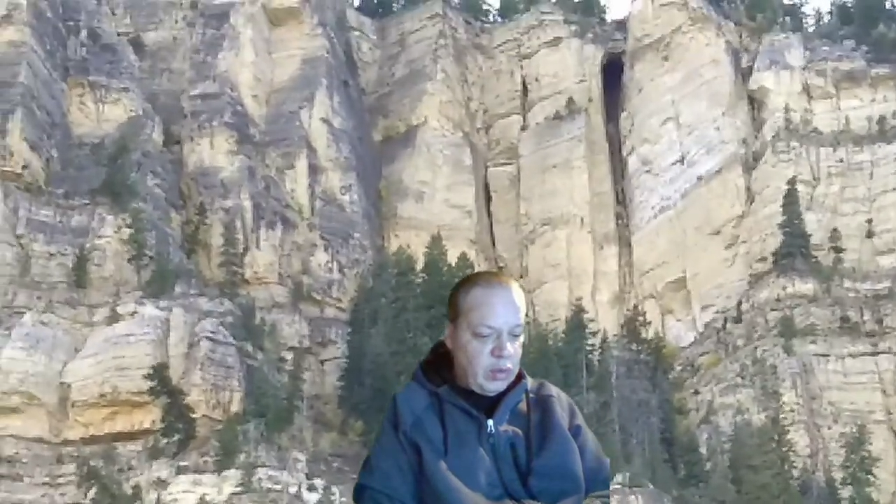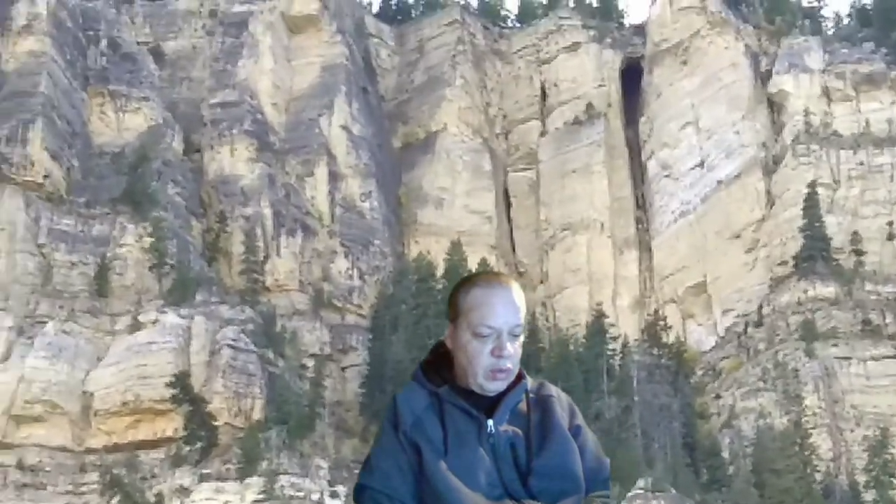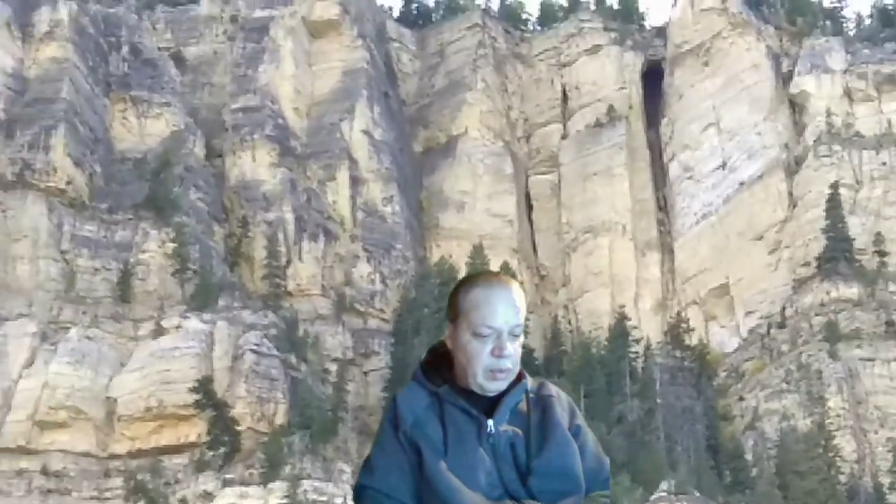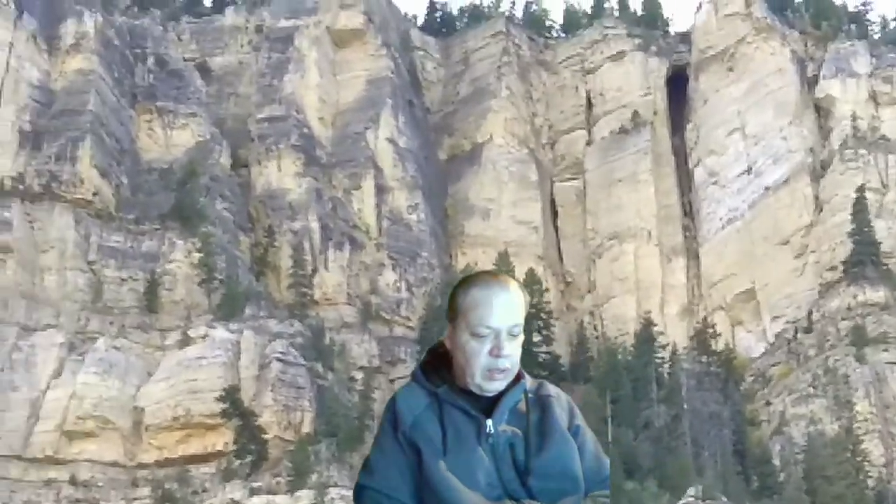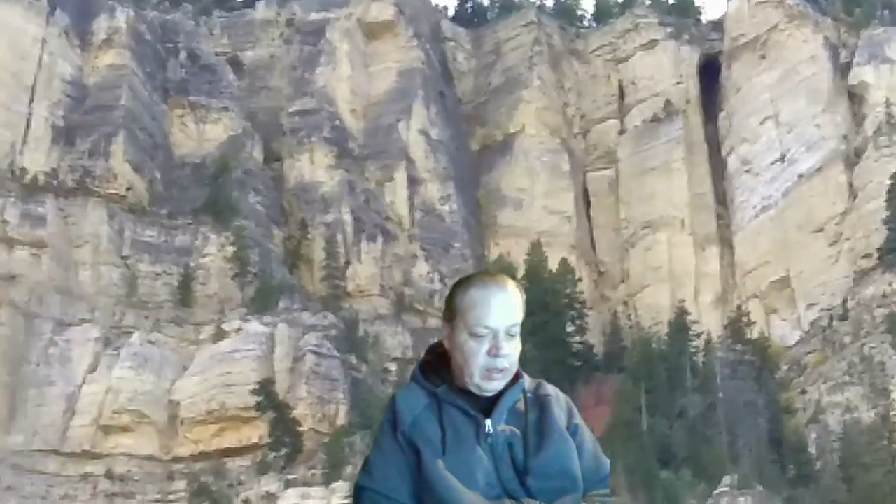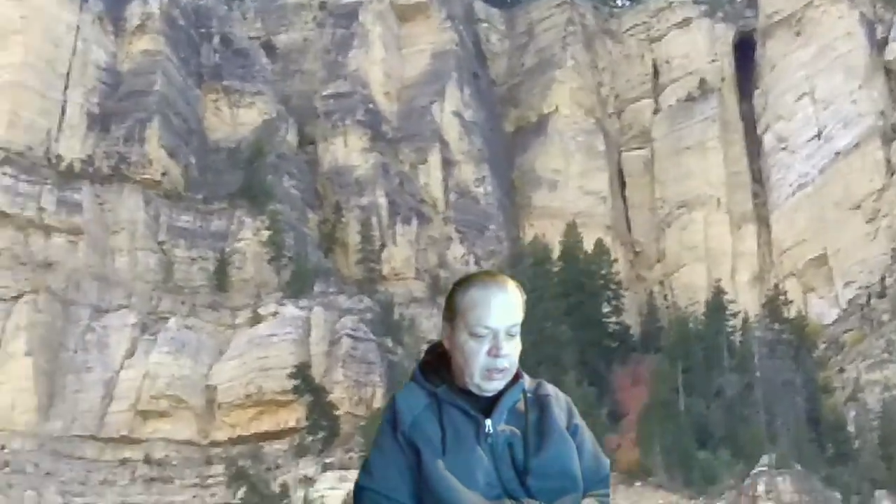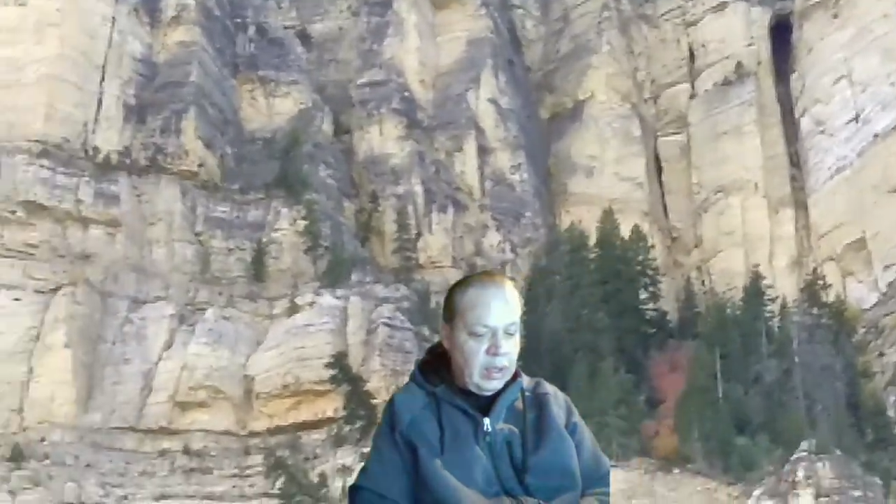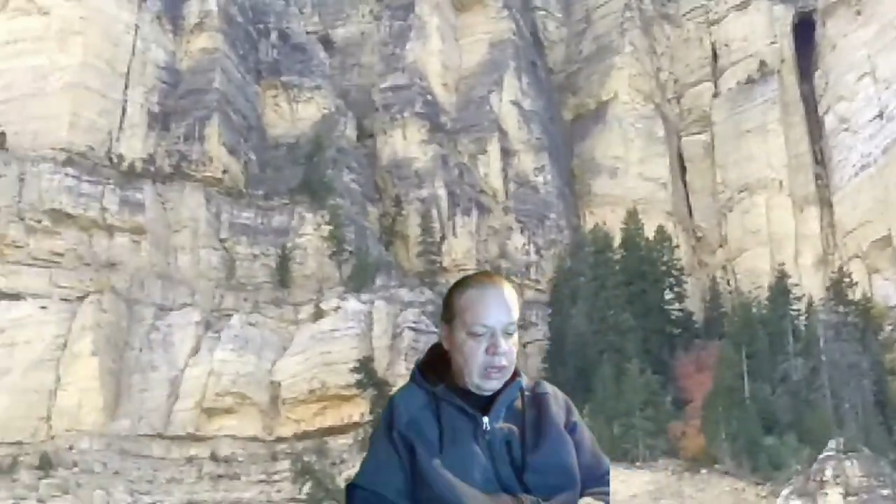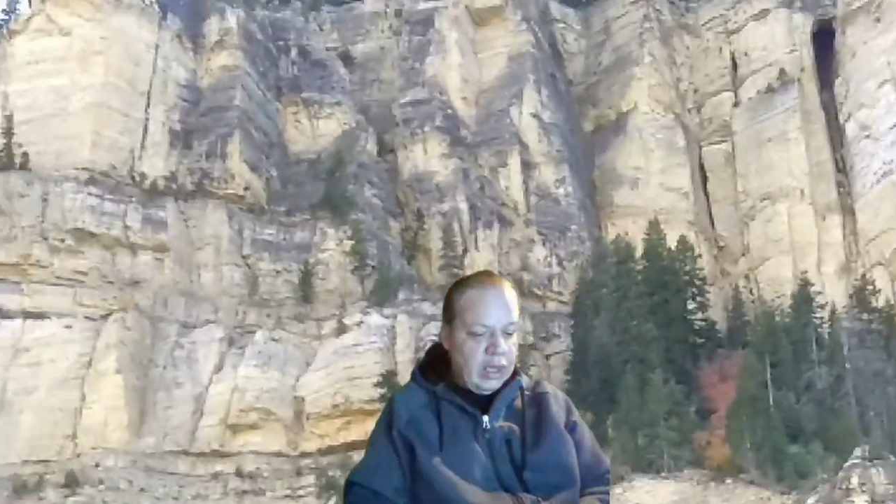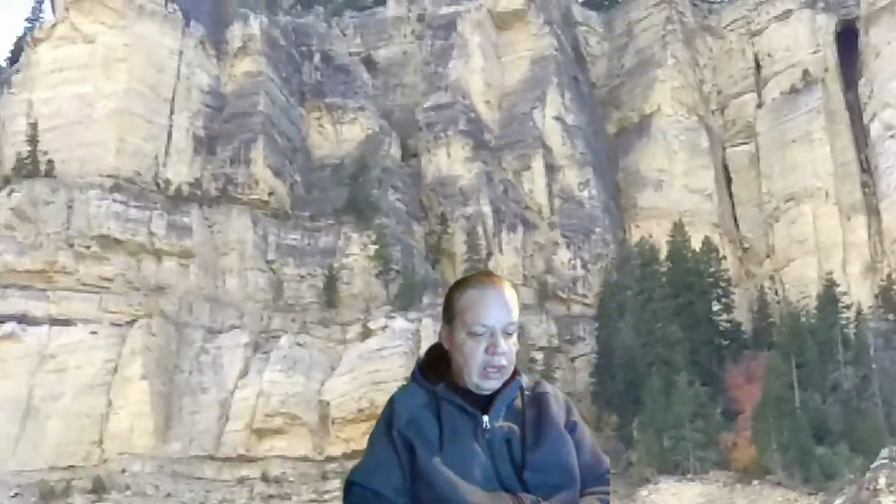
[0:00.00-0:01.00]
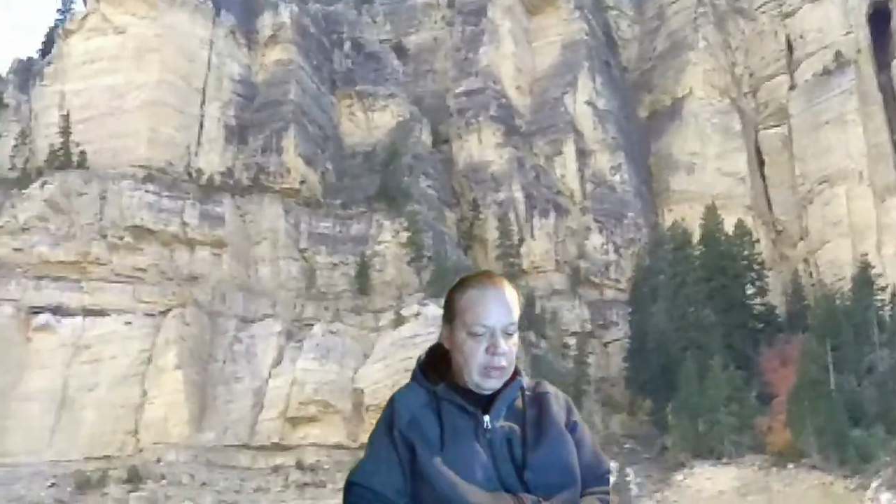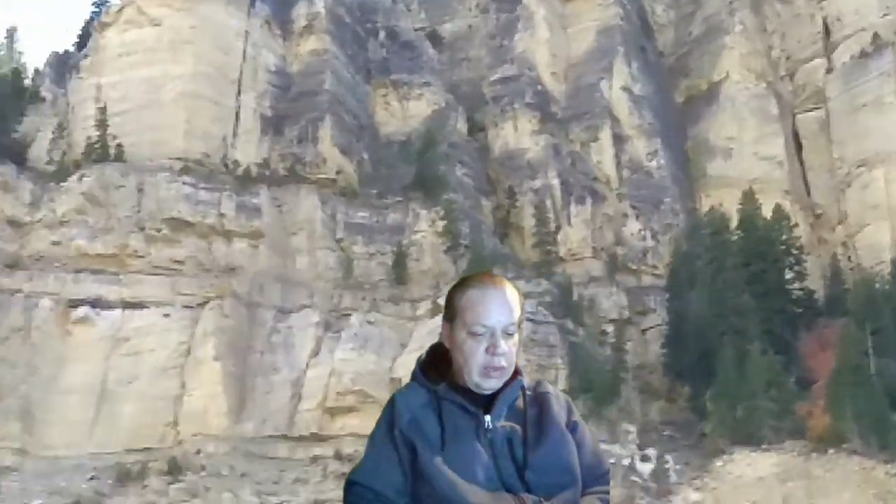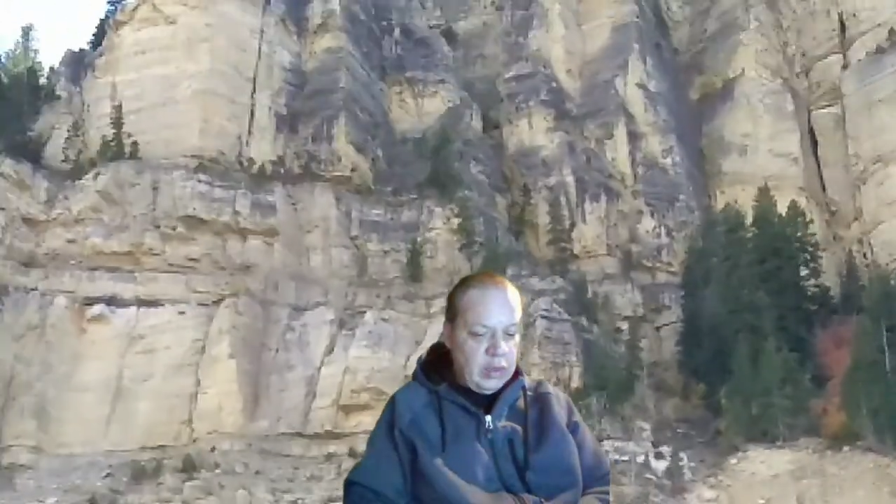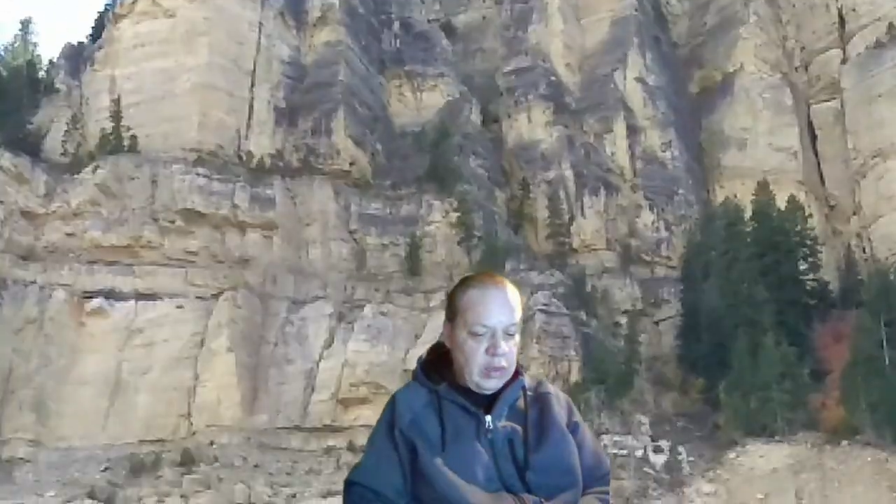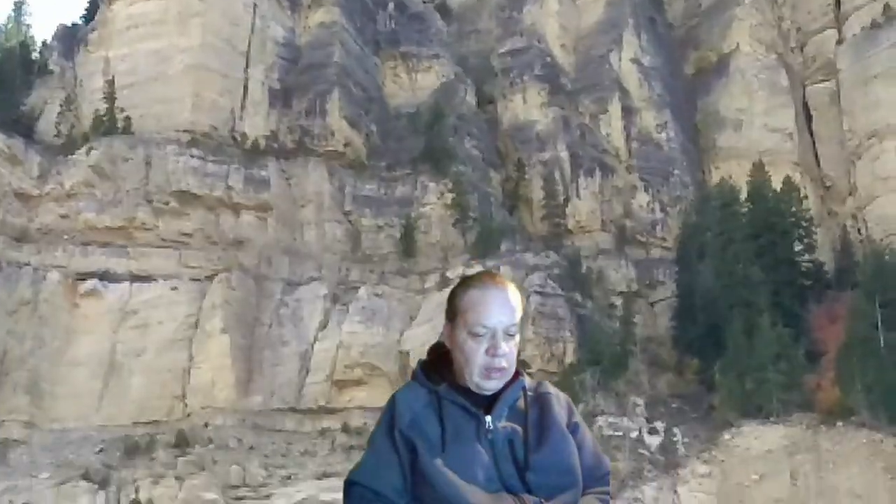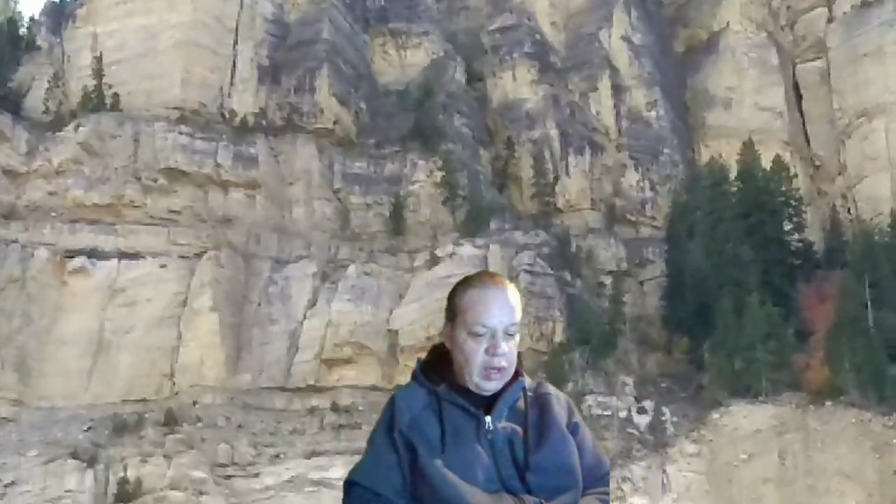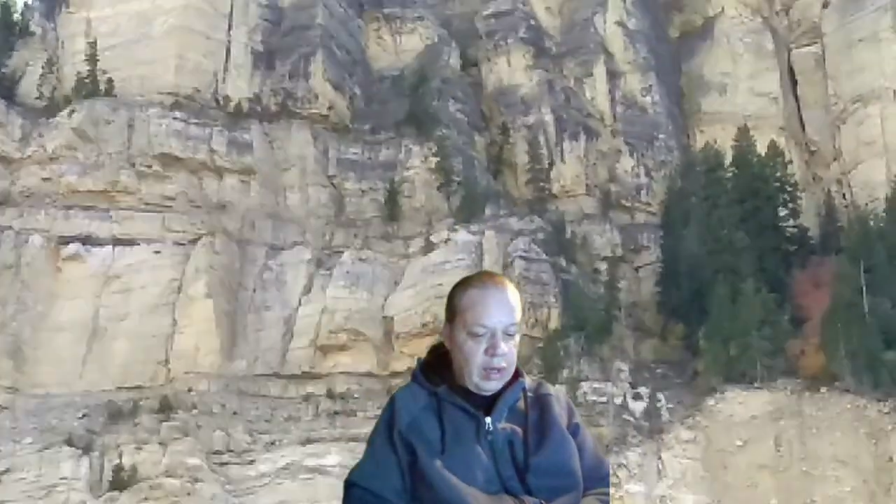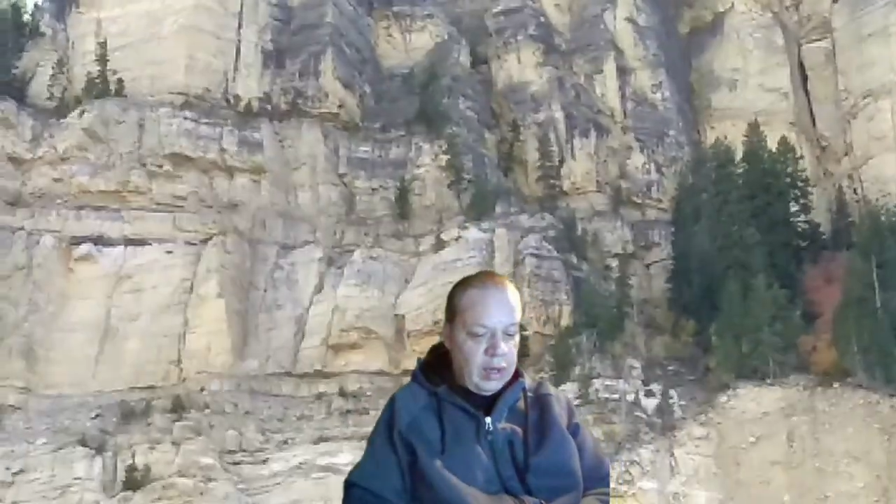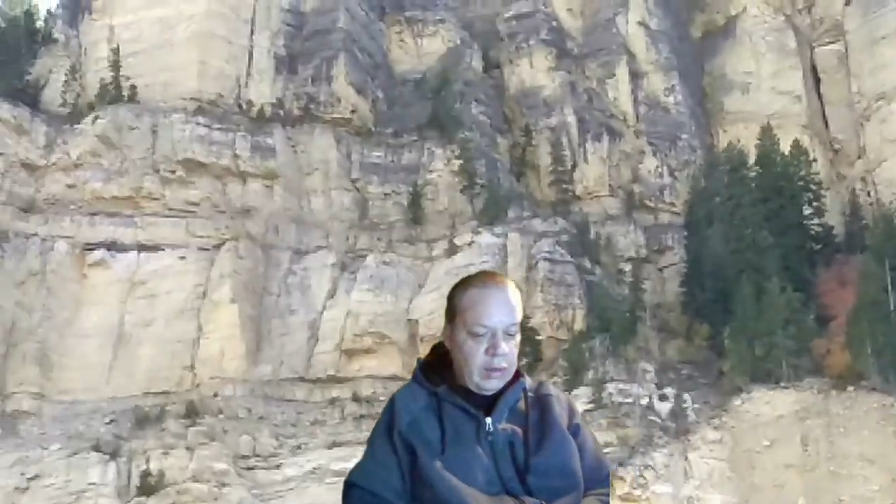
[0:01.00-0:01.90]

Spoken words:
be come into law